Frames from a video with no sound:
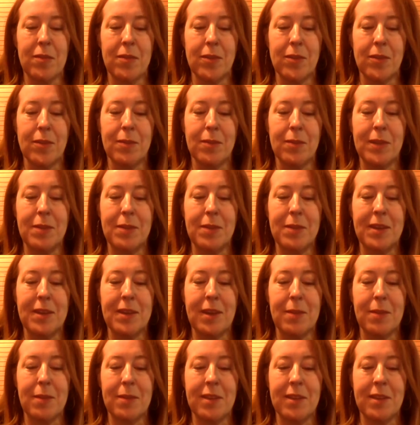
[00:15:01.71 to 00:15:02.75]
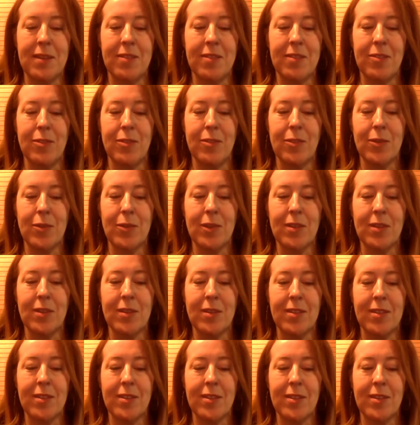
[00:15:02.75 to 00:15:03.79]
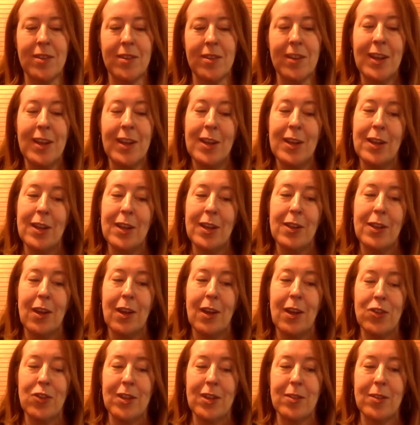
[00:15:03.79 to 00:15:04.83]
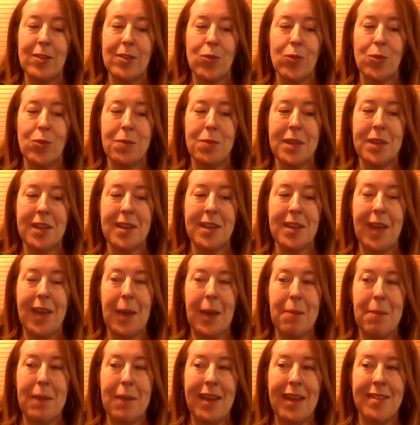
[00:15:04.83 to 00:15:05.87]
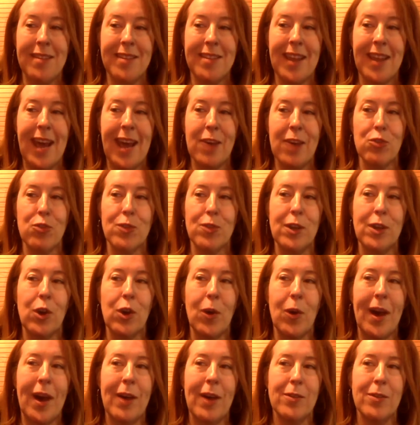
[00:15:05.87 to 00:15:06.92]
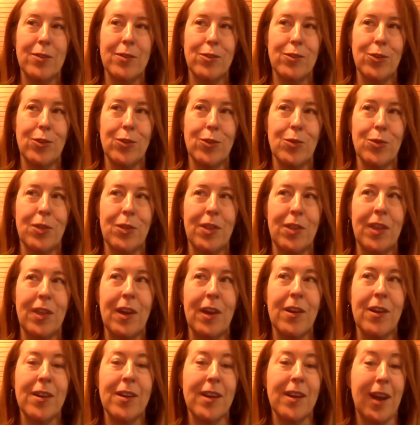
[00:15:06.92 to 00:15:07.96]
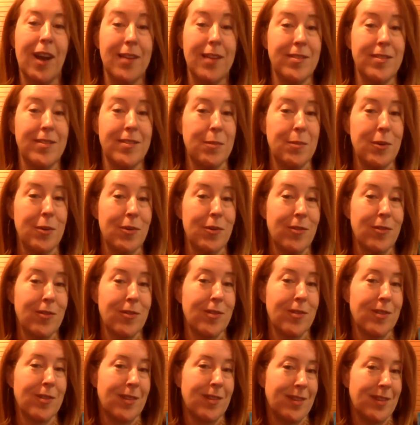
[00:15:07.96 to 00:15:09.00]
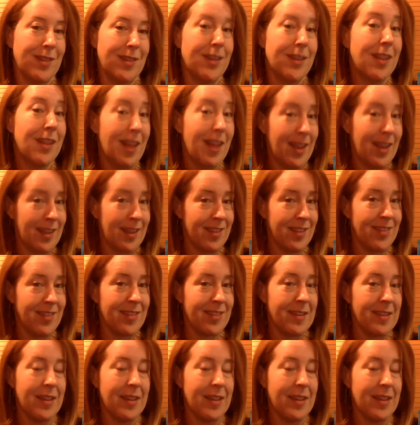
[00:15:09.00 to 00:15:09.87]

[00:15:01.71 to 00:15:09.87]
for B2B companies to consider launching social media campaigns that actually go out to their customers' clients,